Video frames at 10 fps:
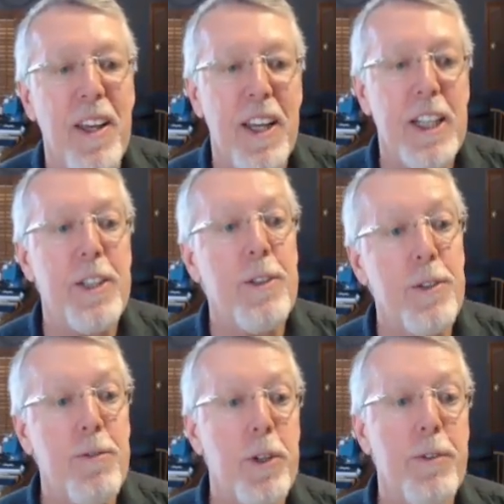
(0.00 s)
It's
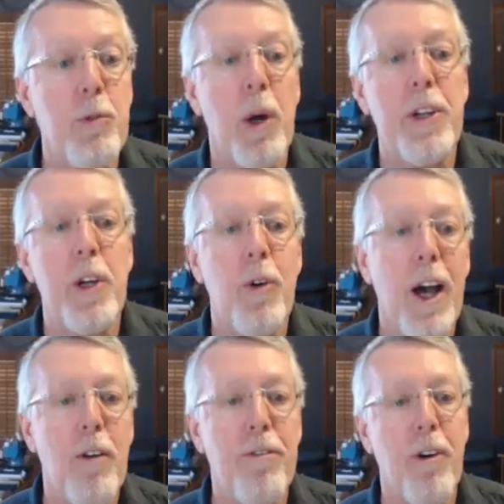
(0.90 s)
useful if you want to know
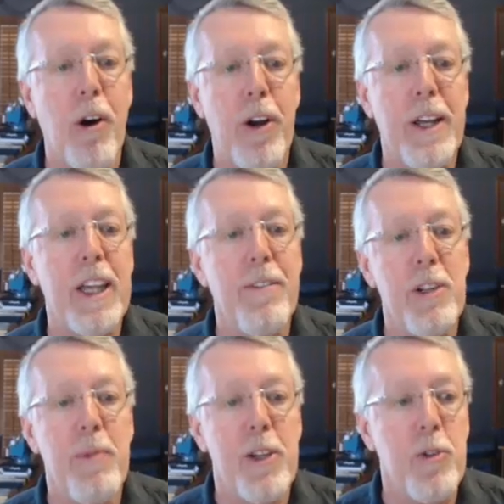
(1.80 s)
how far a
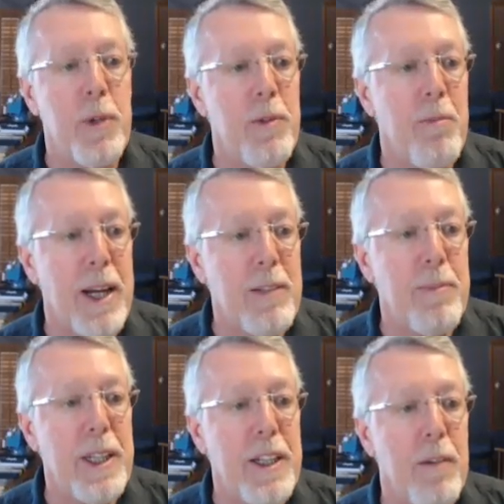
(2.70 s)
given measurement might
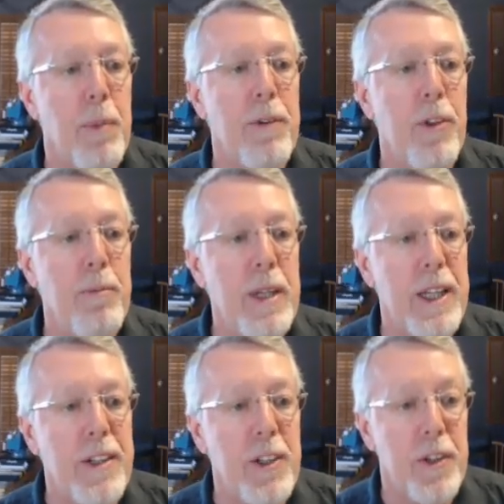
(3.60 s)
be above the
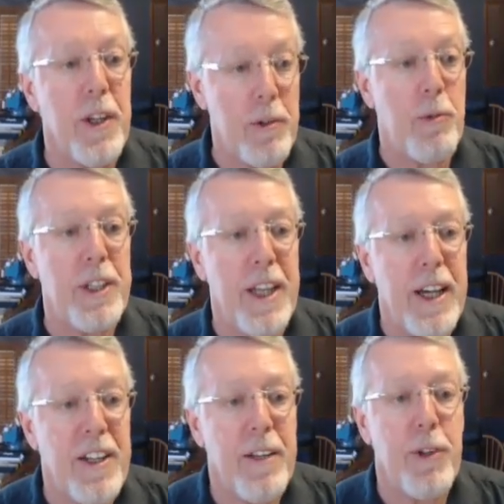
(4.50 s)
mean that you would
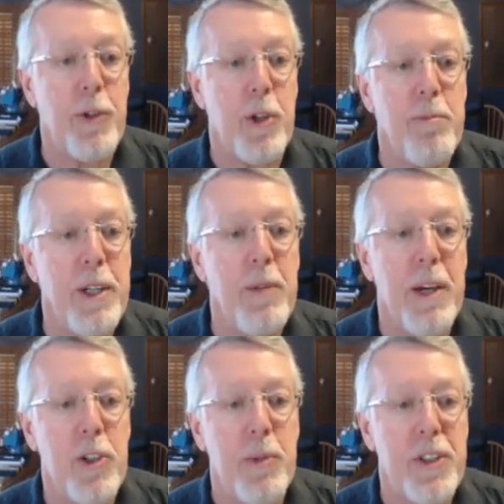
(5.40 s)
get if you took many
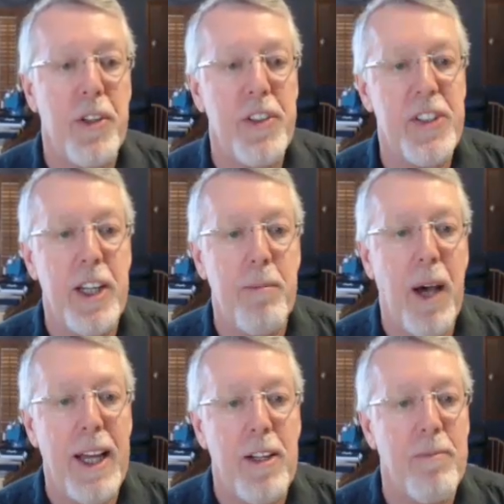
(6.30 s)
measurements on the same
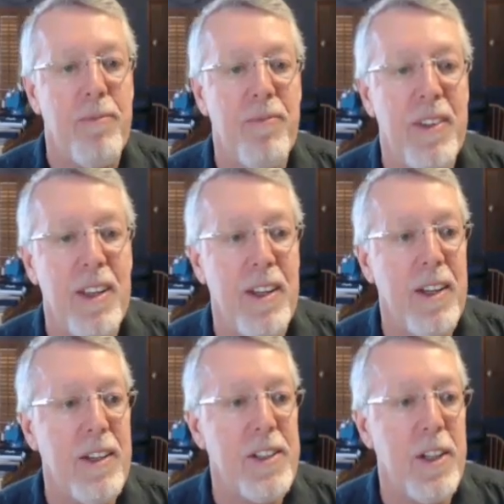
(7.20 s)
item.
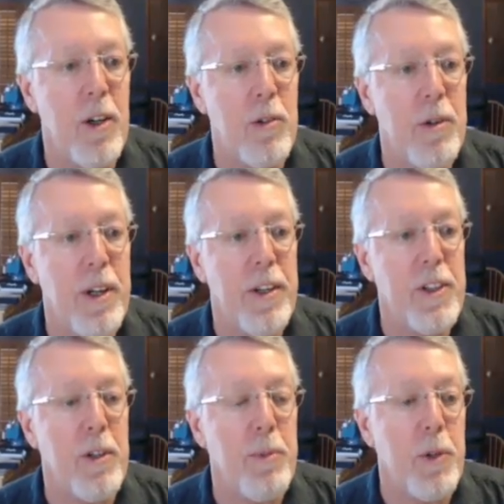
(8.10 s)
So
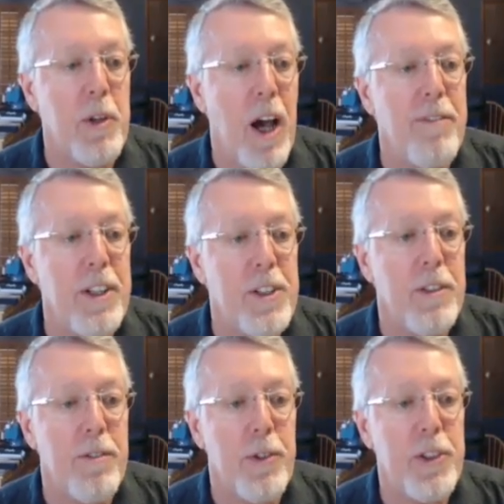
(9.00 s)
to compute confidence
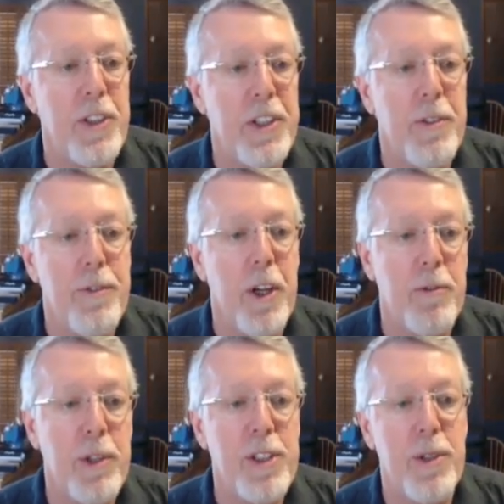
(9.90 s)
intervals, you need to have done
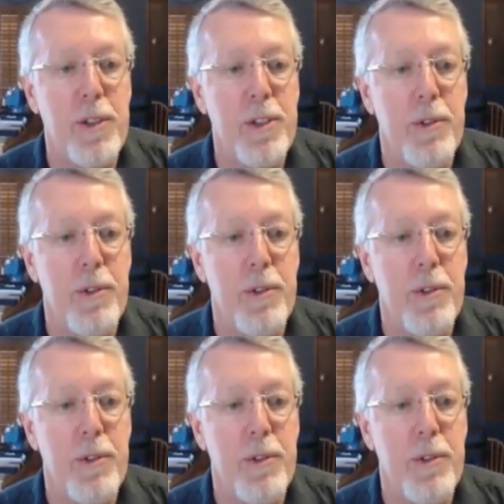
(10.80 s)
research to